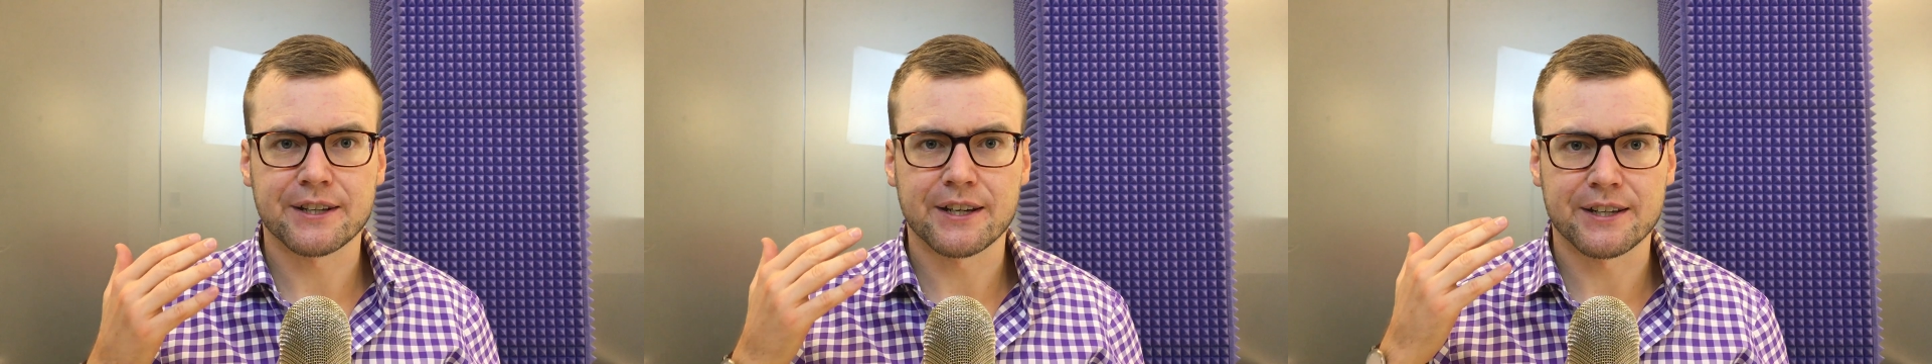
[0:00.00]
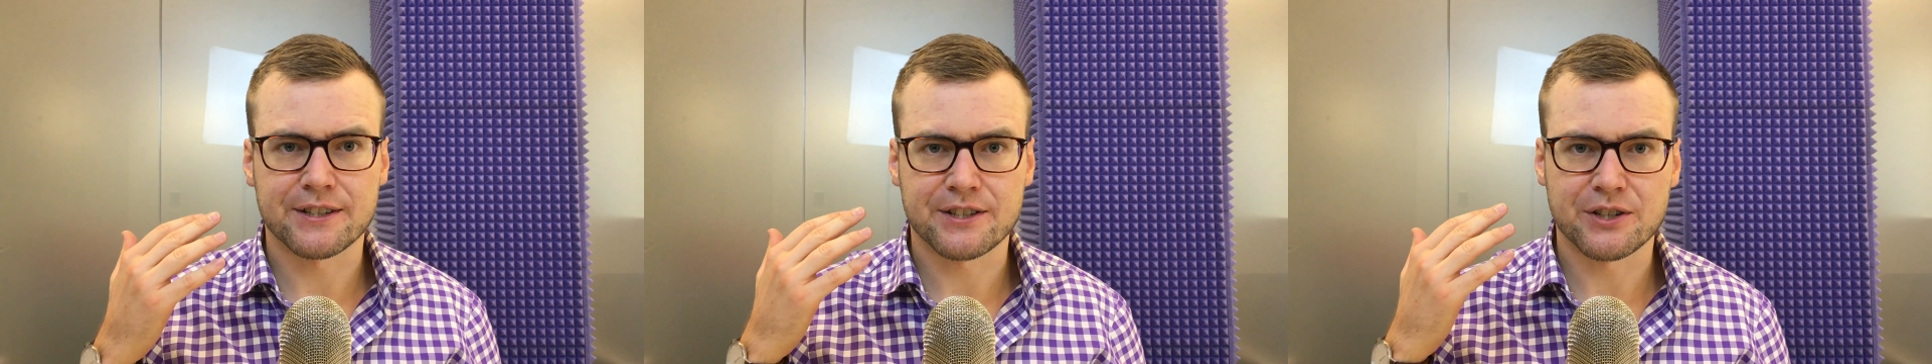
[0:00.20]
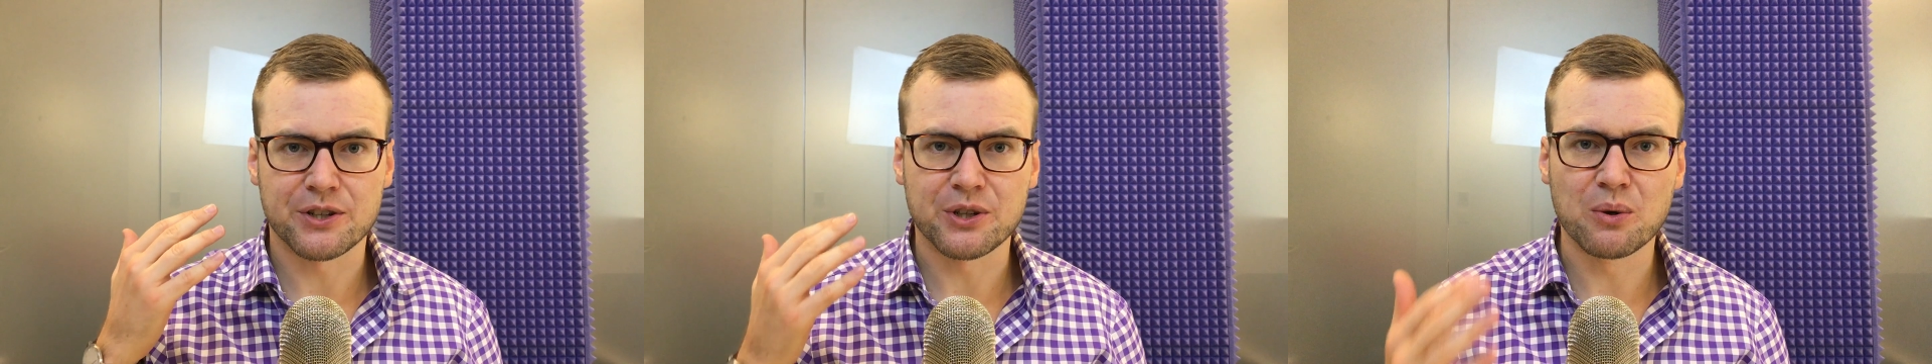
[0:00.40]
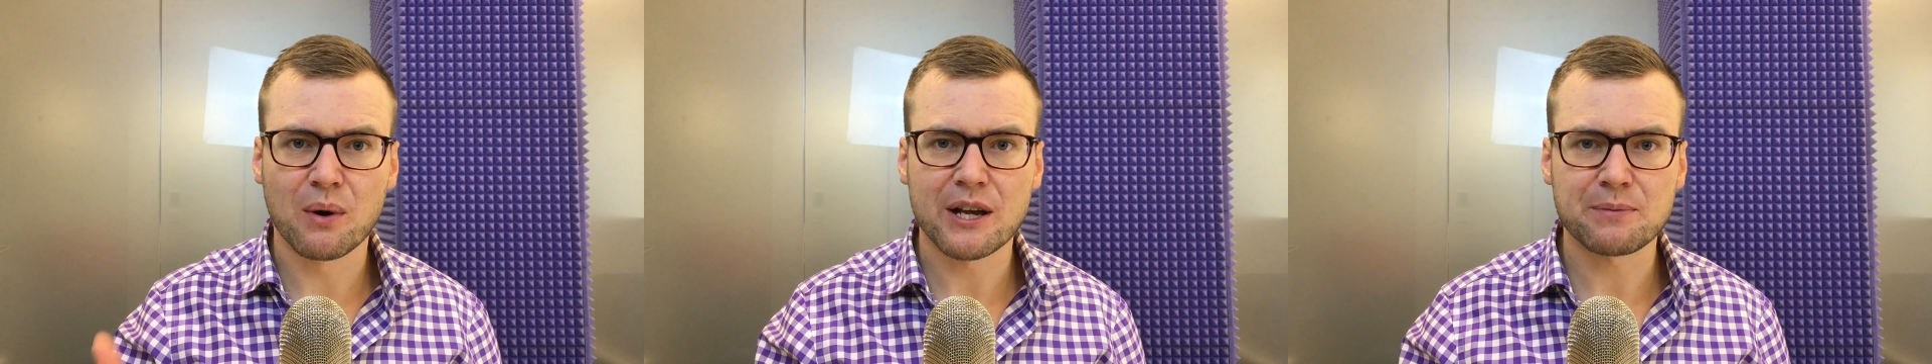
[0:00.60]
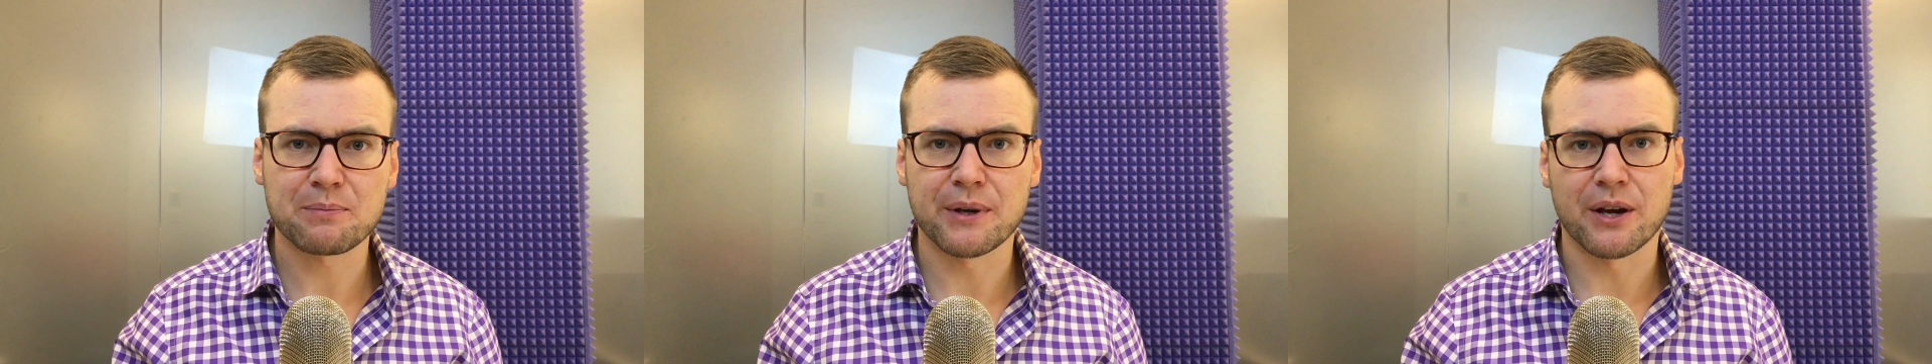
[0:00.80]
its
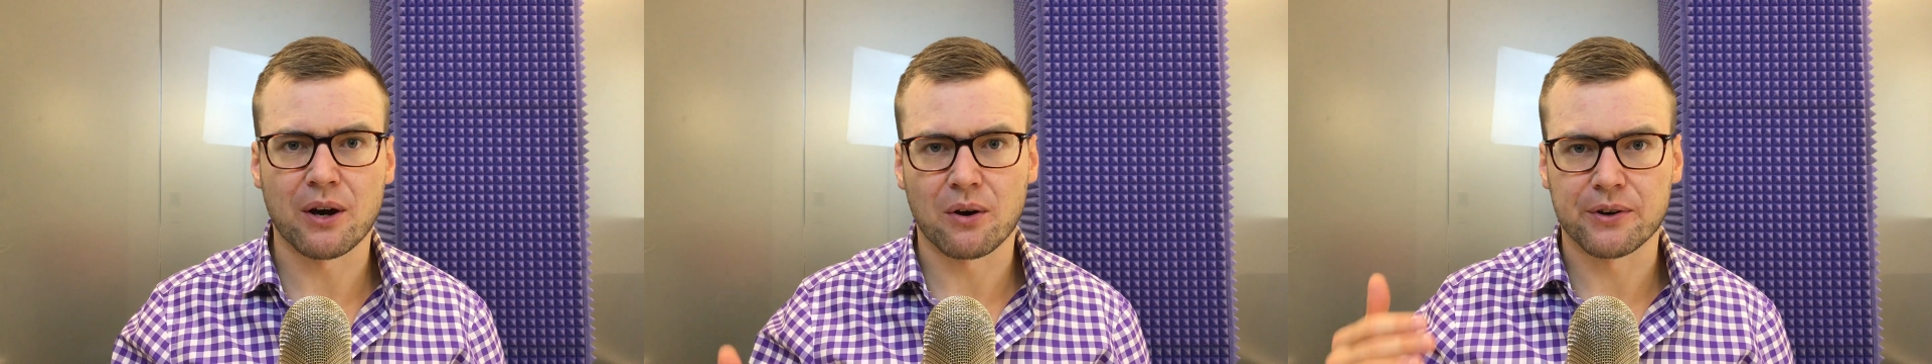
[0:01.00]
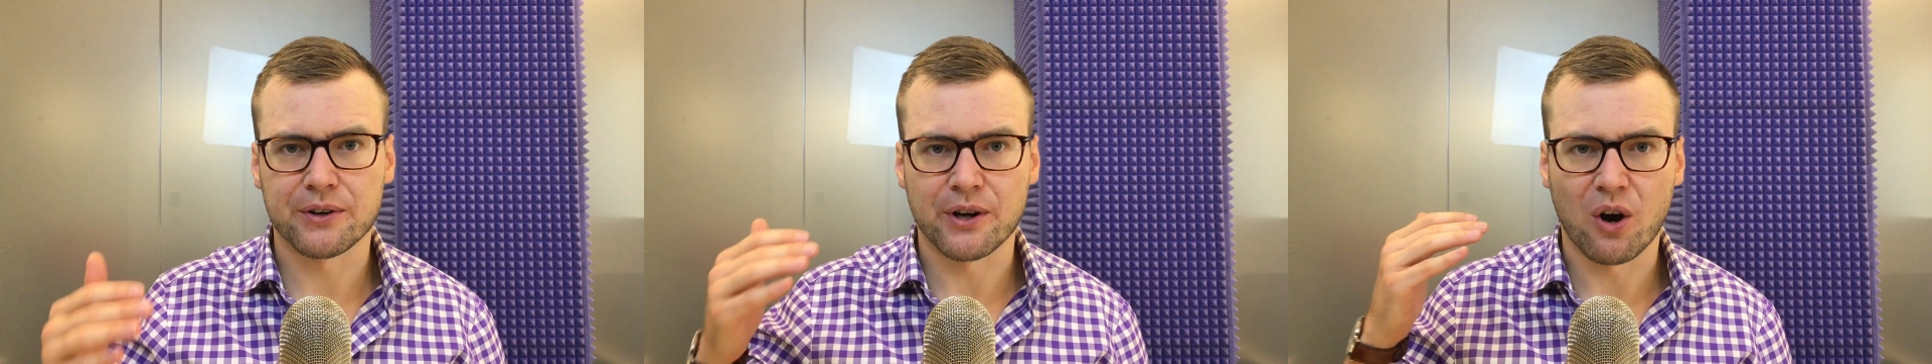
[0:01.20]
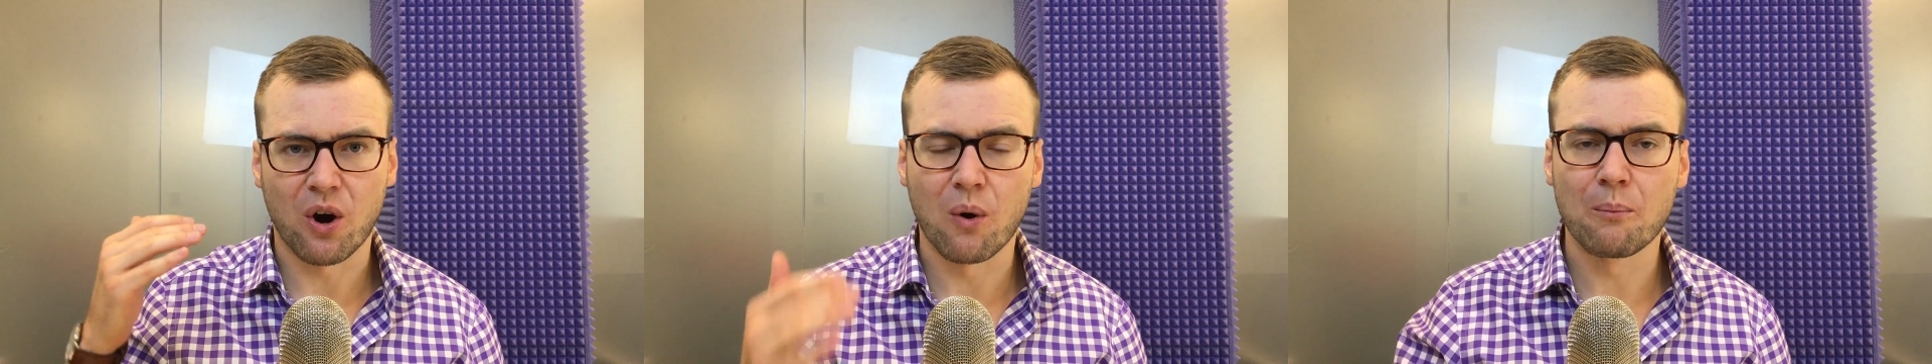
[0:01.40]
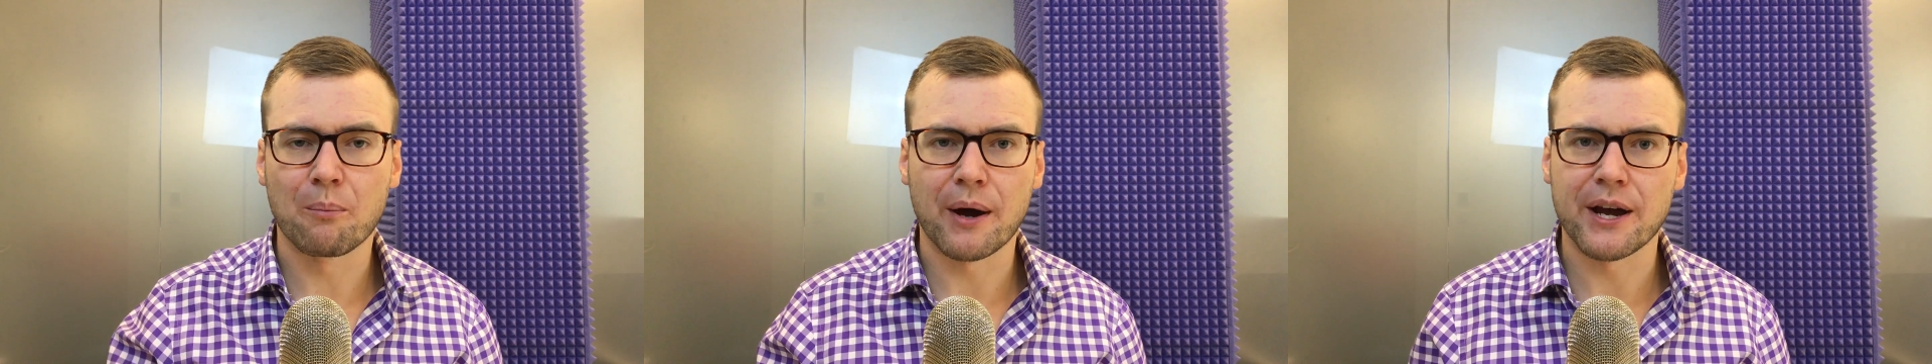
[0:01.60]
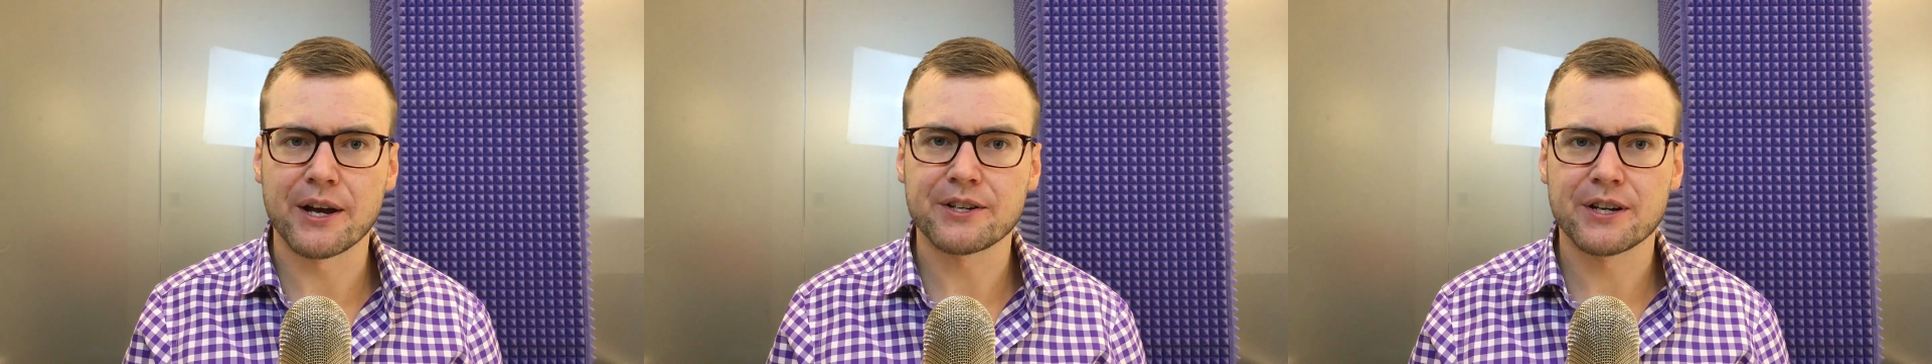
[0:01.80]
USP on the
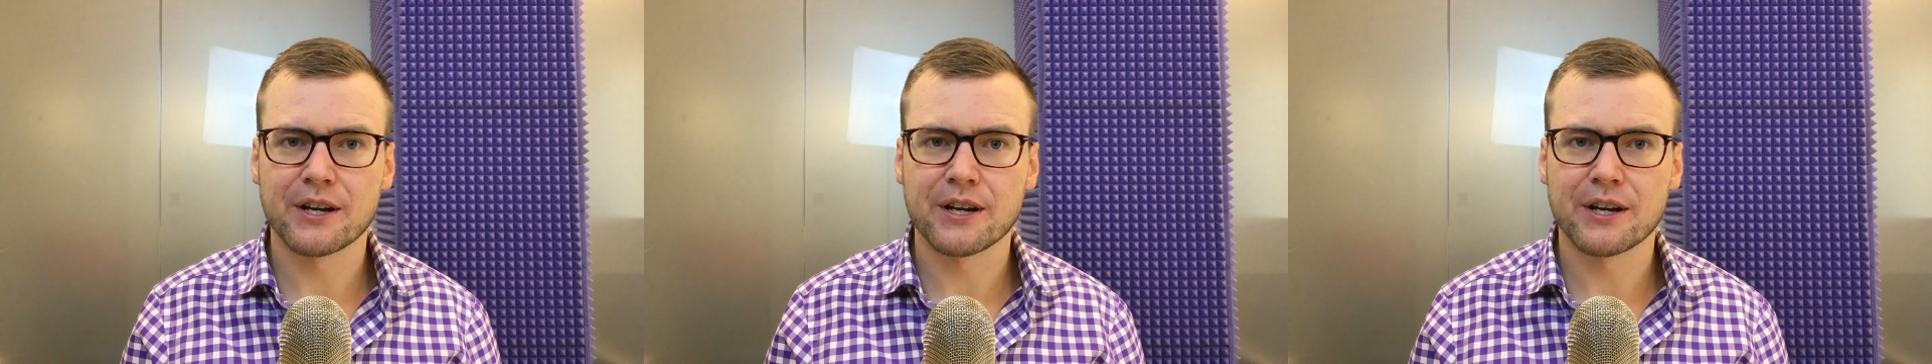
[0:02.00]
homepage,